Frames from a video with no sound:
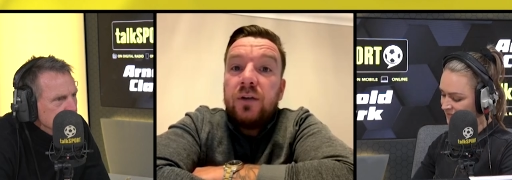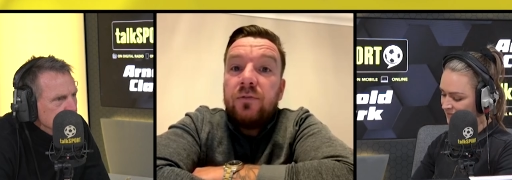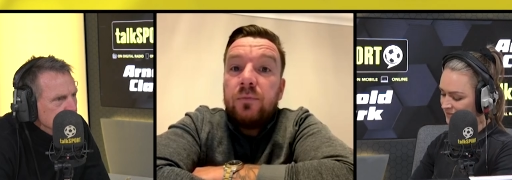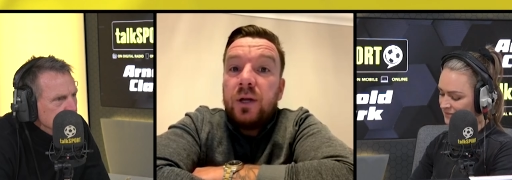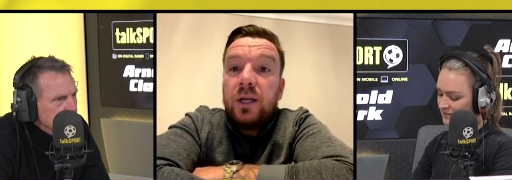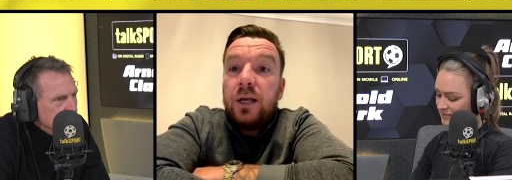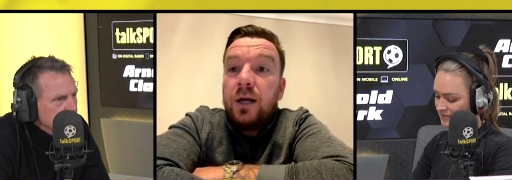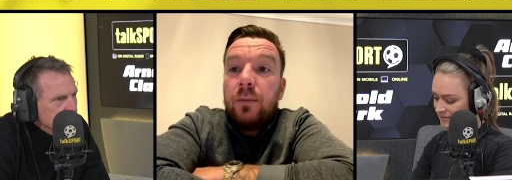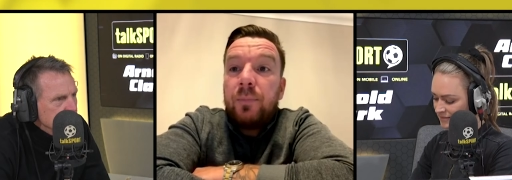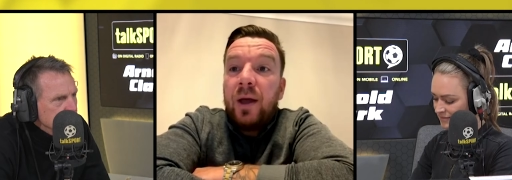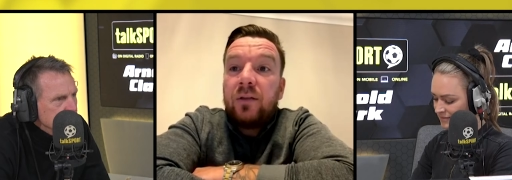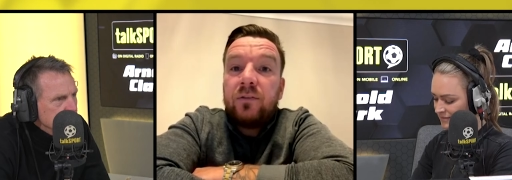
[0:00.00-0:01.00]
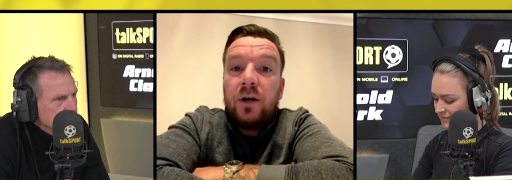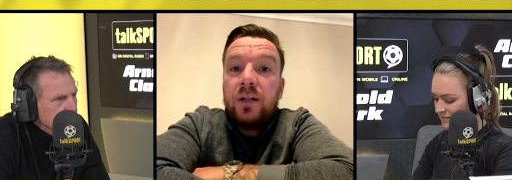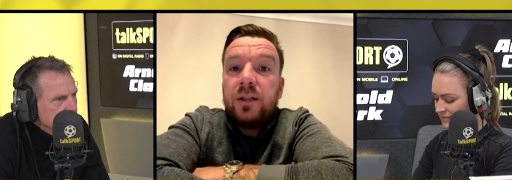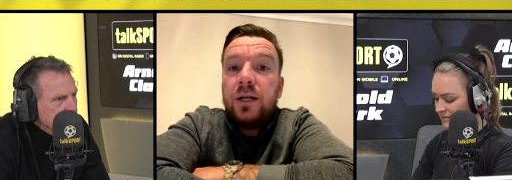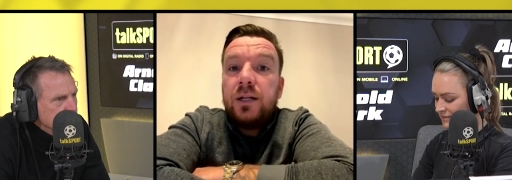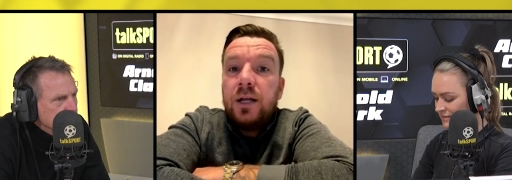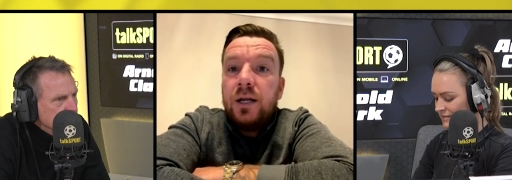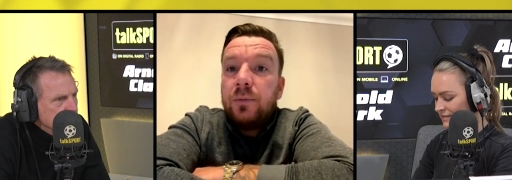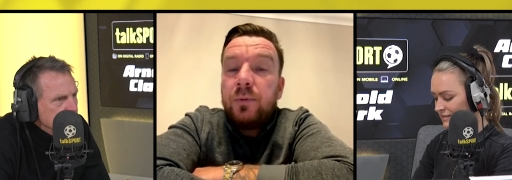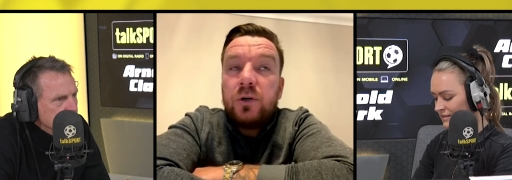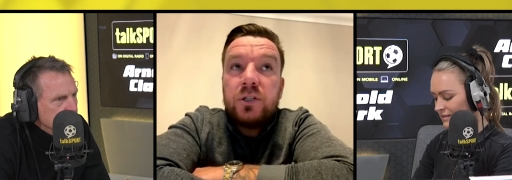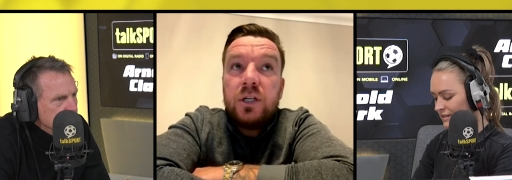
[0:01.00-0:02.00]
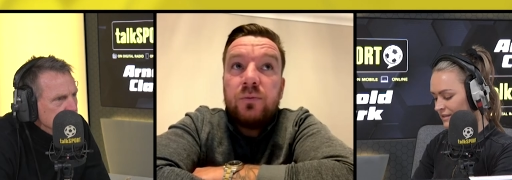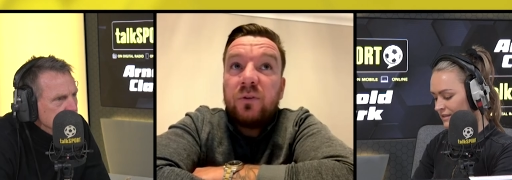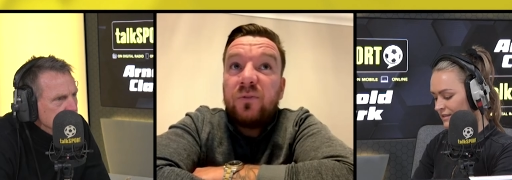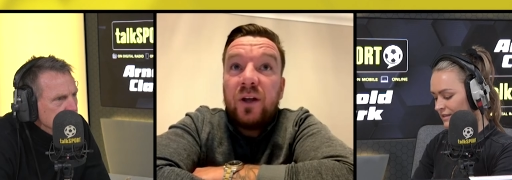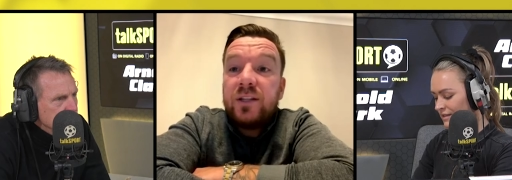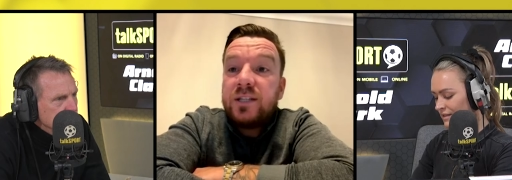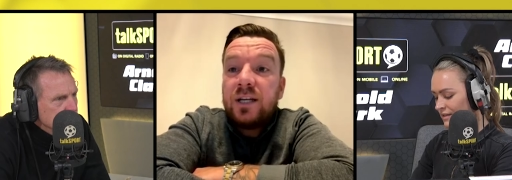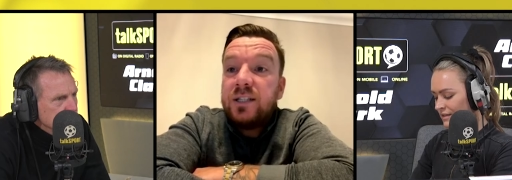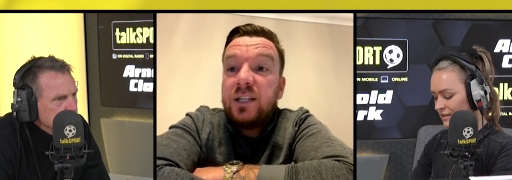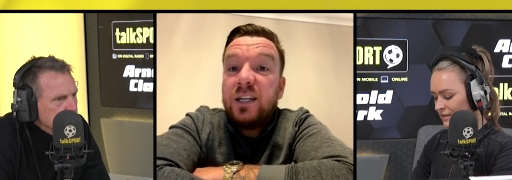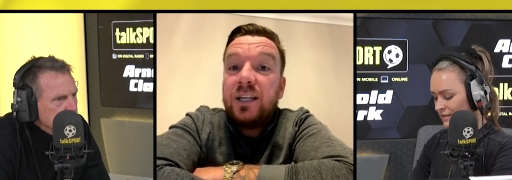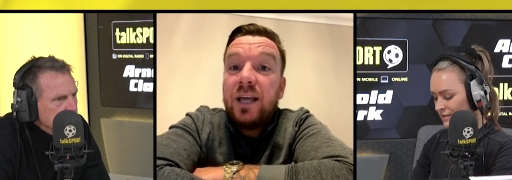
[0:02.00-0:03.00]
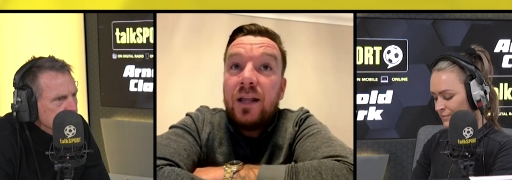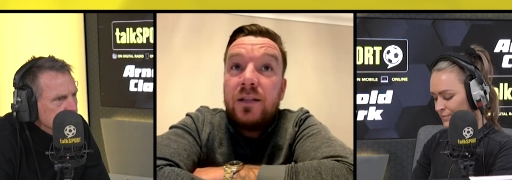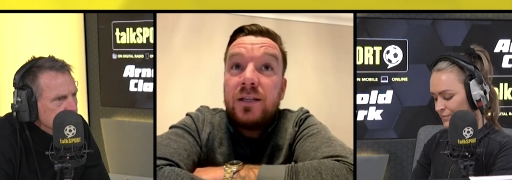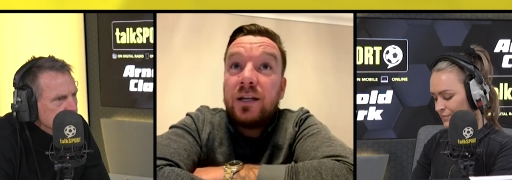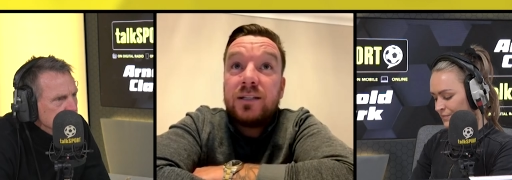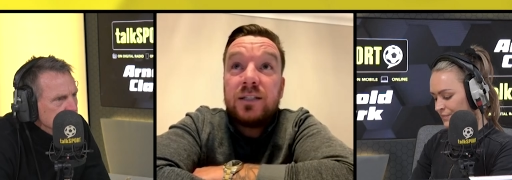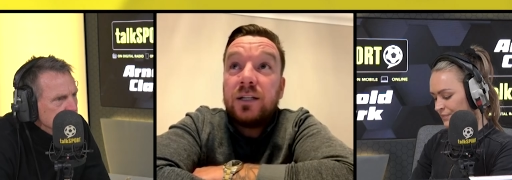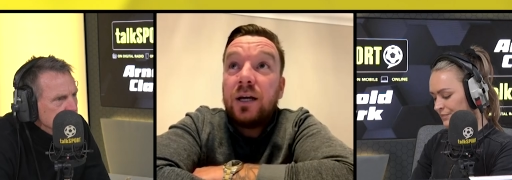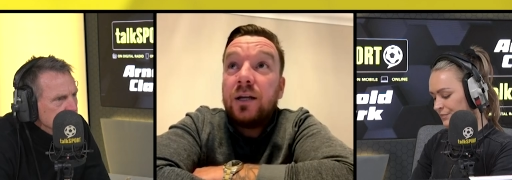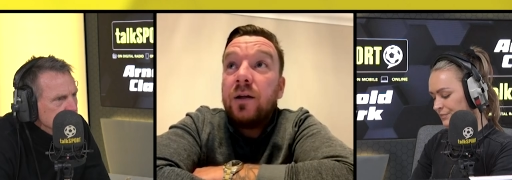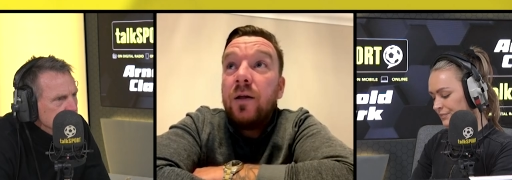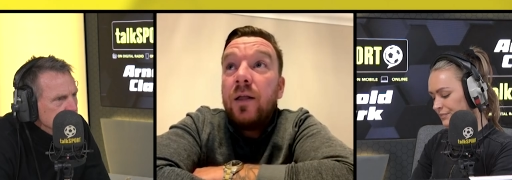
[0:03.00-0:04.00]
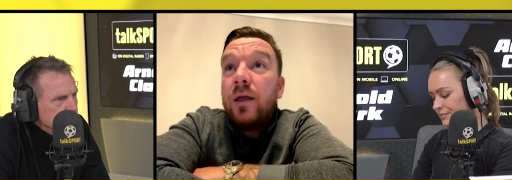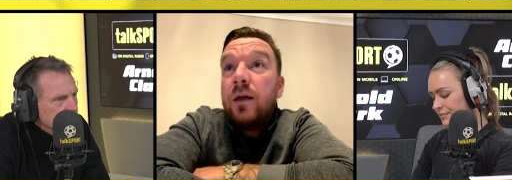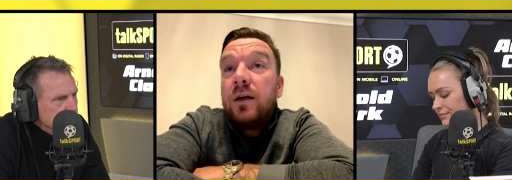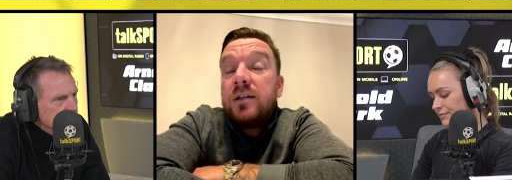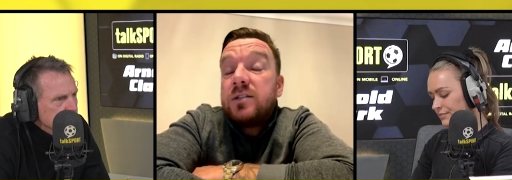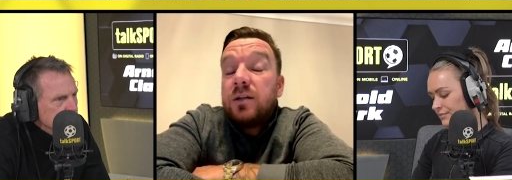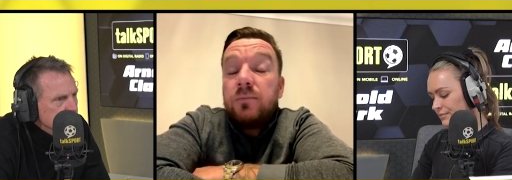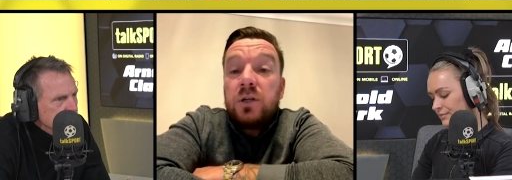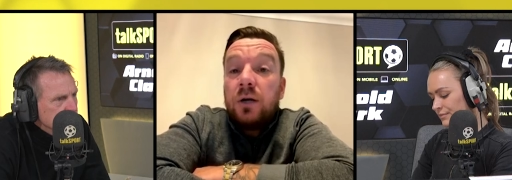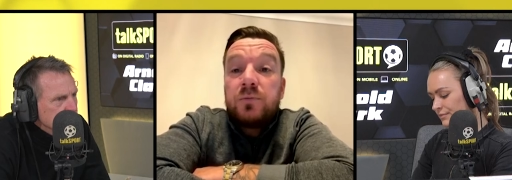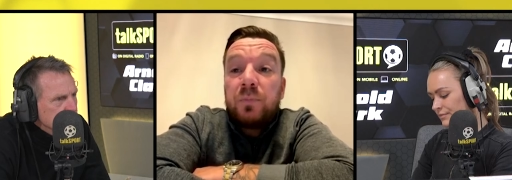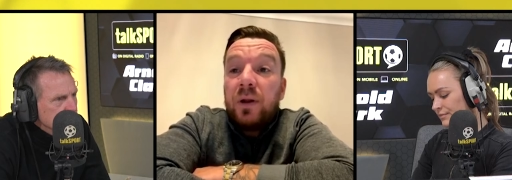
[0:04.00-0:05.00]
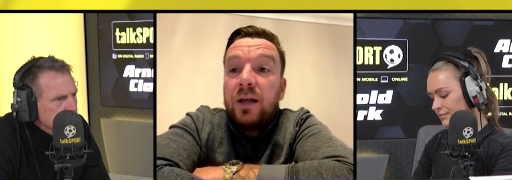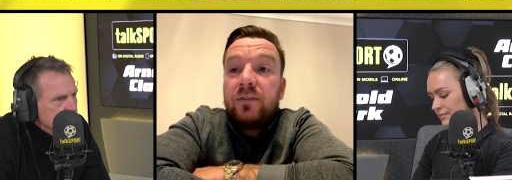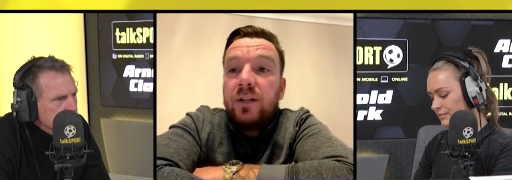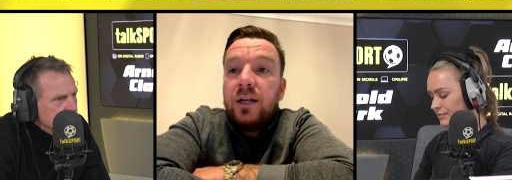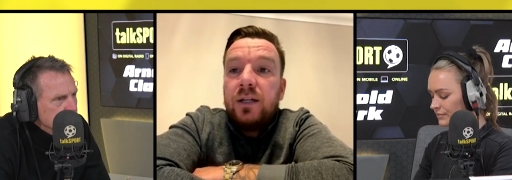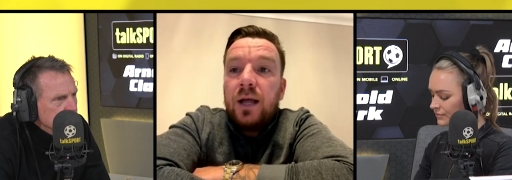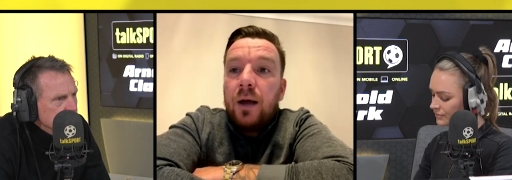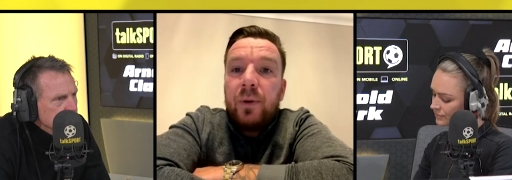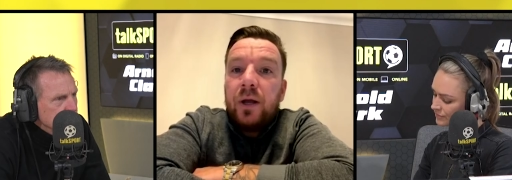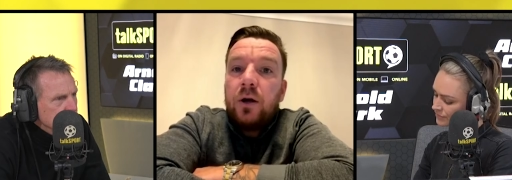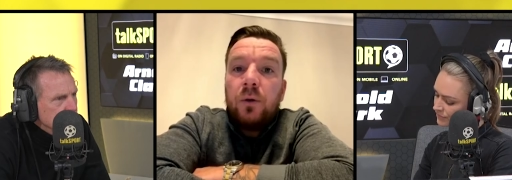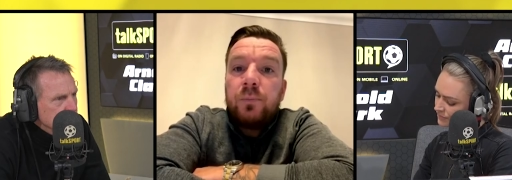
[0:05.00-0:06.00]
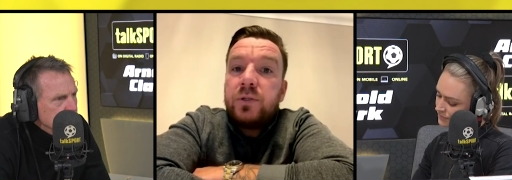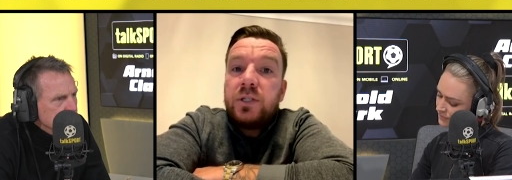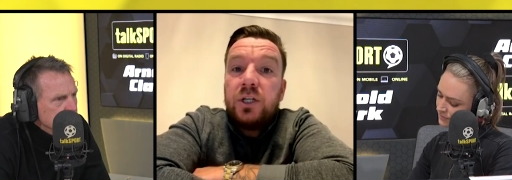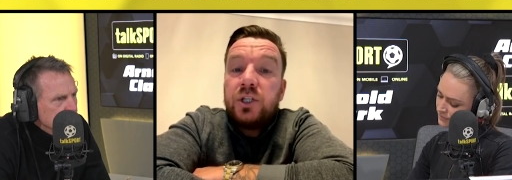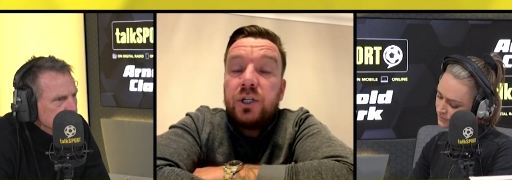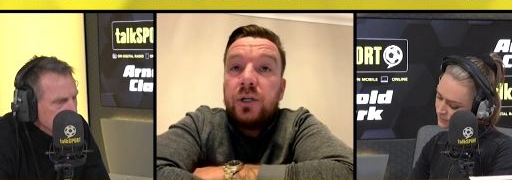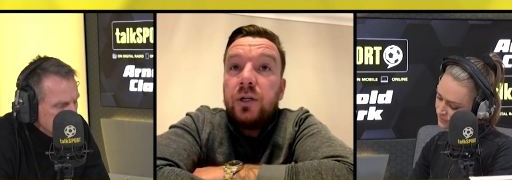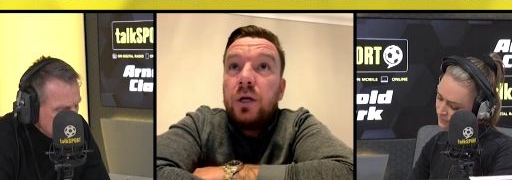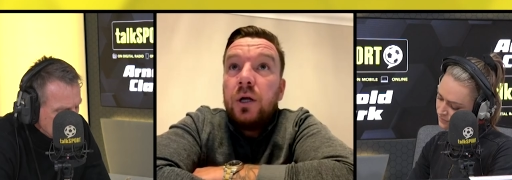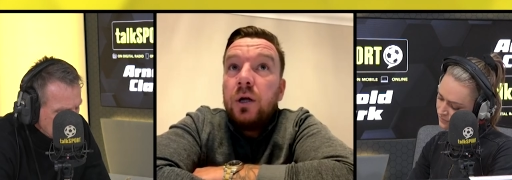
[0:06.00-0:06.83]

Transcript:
Speaker 1: given him a kick up the backside that he needed because he was fantastic again yesterday. And sometimes players need that bit of competition.